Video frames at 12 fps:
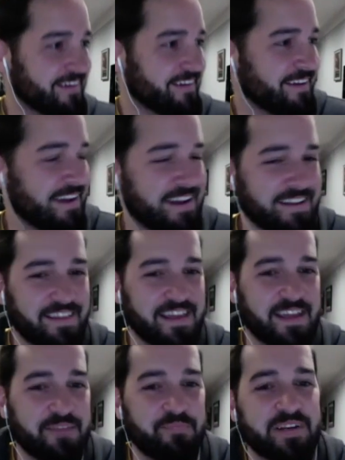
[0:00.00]
And
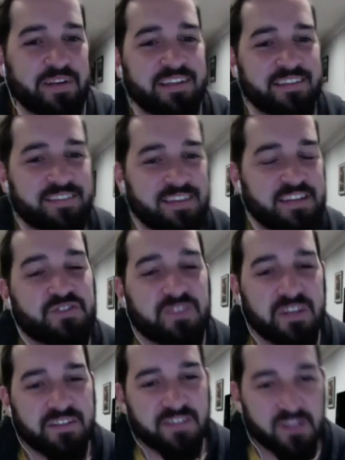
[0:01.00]
like, but it's
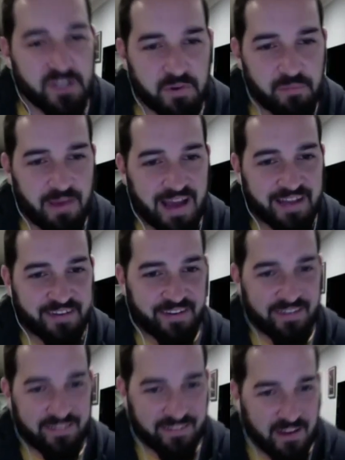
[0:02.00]
a good
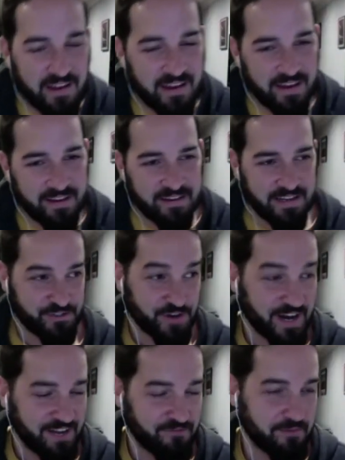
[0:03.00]
reminder. And I
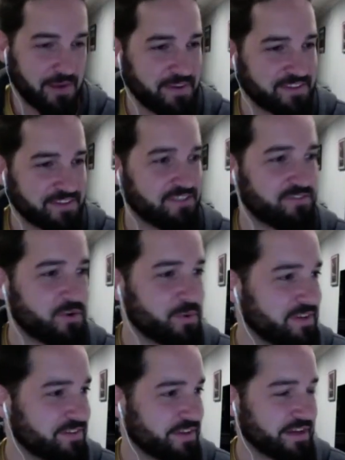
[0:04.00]
try to remind myself
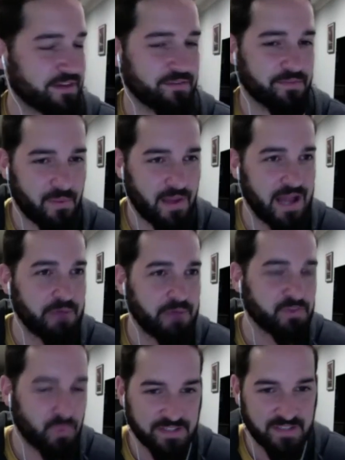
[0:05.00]
always, like, I
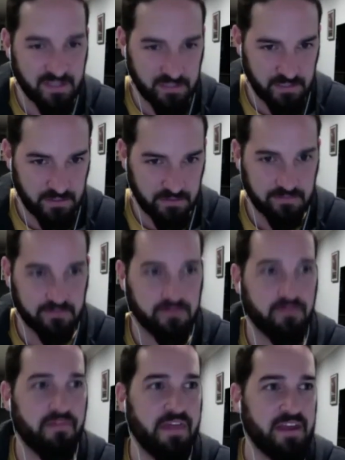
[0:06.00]
was once that age,
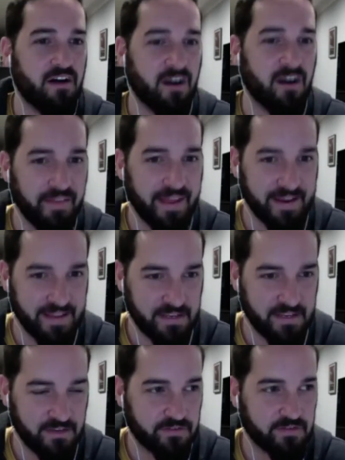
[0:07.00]
they are that
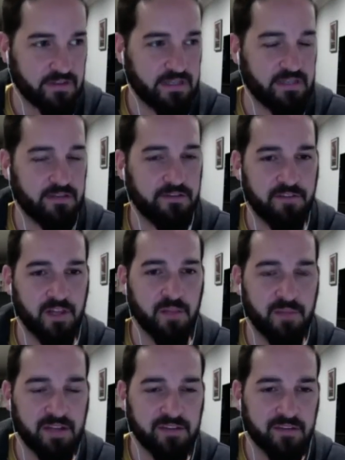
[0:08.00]
age, and
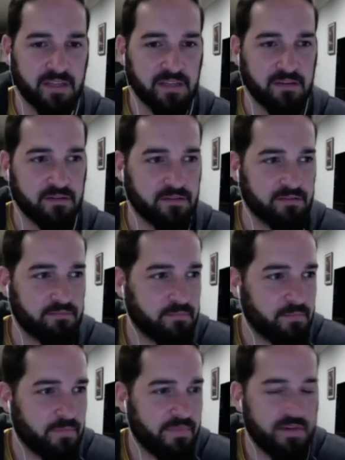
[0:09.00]
developmentally,
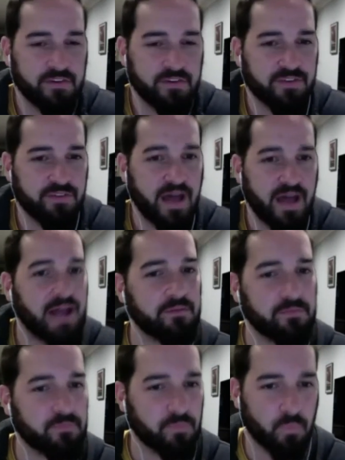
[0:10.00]
they're just not
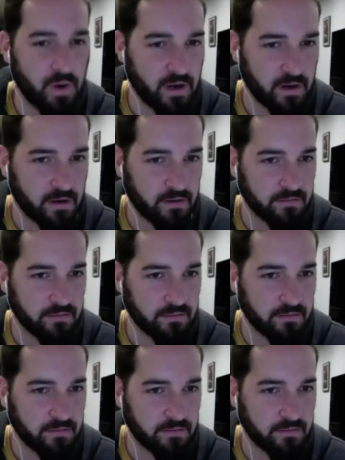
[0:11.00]
where